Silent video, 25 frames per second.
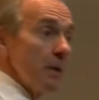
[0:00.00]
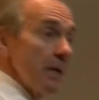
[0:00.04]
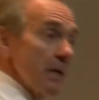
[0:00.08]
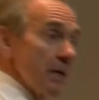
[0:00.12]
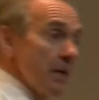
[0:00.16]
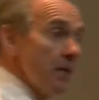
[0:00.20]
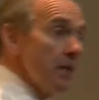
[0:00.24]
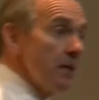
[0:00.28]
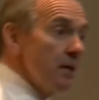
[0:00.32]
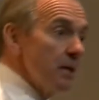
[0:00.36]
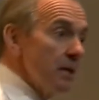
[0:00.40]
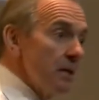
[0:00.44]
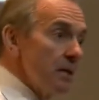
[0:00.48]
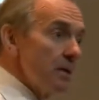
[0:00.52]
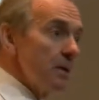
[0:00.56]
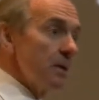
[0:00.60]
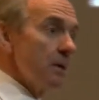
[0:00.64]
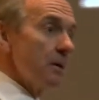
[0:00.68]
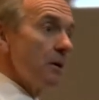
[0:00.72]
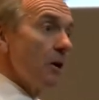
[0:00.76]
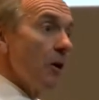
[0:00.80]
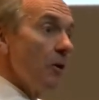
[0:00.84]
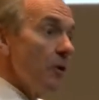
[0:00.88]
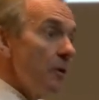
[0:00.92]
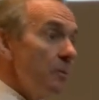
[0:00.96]
me
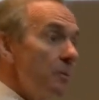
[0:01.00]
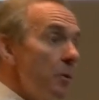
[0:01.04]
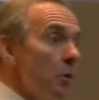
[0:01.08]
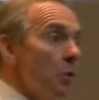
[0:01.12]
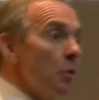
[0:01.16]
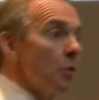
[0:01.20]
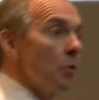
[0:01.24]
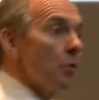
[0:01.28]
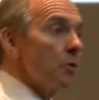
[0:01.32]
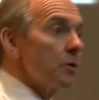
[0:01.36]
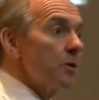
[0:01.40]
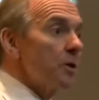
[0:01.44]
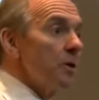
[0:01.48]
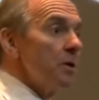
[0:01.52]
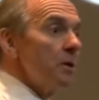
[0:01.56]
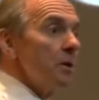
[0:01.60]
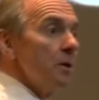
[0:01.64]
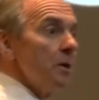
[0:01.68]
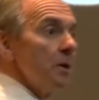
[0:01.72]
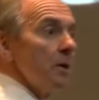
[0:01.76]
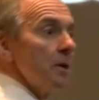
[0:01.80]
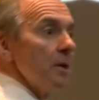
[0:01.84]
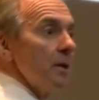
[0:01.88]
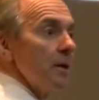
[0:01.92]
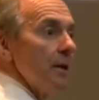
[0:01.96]
on the board
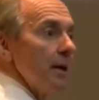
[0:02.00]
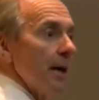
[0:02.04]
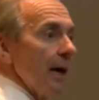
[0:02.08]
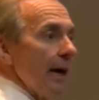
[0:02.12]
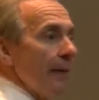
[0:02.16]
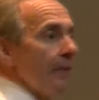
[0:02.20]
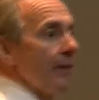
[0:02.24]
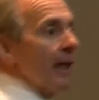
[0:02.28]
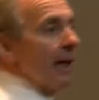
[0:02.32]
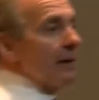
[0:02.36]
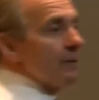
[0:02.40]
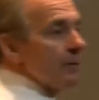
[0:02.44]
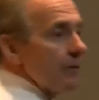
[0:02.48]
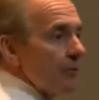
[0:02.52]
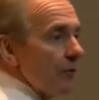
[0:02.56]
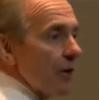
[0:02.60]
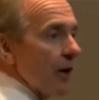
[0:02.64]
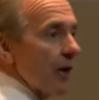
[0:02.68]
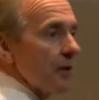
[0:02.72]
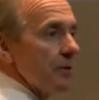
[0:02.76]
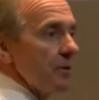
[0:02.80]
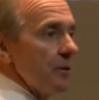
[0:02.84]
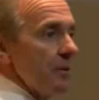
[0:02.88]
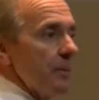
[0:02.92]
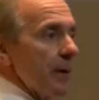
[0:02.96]
and that
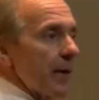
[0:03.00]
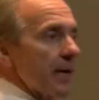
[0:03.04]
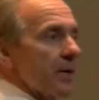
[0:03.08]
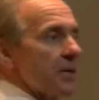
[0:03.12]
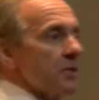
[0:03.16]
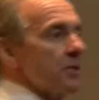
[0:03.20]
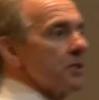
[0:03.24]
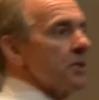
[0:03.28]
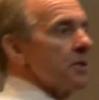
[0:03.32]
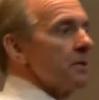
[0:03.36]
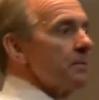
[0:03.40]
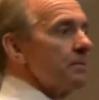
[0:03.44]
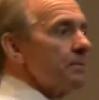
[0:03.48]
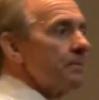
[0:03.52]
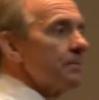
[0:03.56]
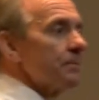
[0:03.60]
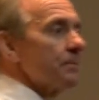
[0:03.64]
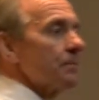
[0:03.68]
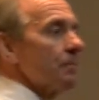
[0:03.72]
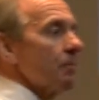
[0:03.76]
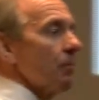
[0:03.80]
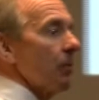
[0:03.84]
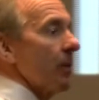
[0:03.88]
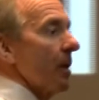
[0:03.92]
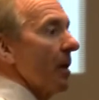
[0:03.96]
refinery manager.
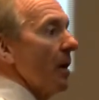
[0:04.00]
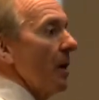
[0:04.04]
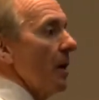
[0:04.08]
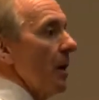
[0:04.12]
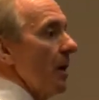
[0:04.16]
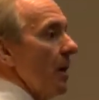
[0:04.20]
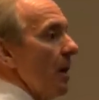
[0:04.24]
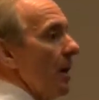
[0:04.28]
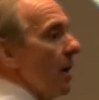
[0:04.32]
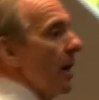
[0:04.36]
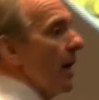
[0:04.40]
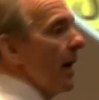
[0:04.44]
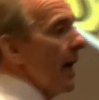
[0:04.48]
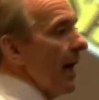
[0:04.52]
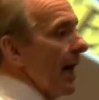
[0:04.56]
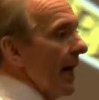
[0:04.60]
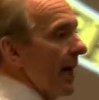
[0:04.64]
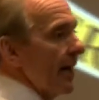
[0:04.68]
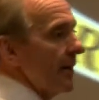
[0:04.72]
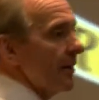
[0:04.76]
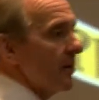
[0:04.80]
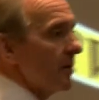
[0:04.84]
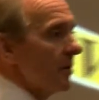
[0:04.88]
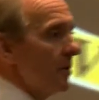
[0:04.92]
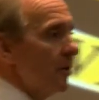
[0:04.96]

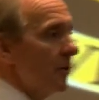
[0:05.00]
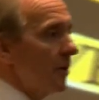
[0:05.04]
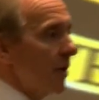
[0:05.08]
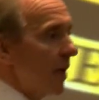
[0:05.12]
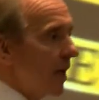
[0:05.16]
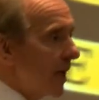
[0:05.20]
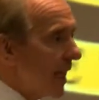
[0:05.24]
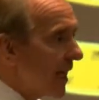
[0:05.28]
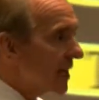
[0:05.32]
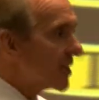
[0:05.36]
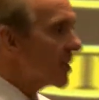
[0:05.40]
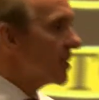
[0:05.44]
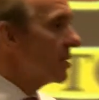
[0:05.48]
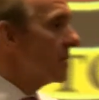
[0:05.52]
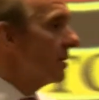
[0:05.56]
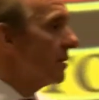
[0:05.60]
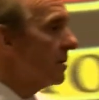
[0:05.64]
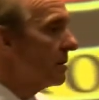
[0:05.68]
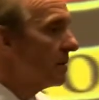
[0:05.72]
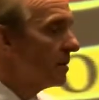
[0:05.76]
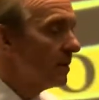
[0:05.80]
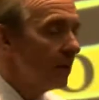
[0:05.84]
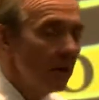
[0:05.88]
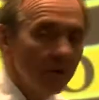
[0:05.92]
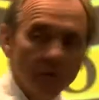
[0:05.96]
And the lesson,
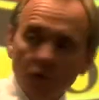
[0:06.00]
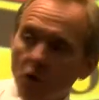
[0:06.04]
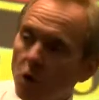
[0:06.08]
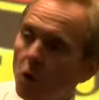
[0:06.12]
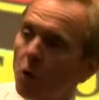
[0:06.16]
of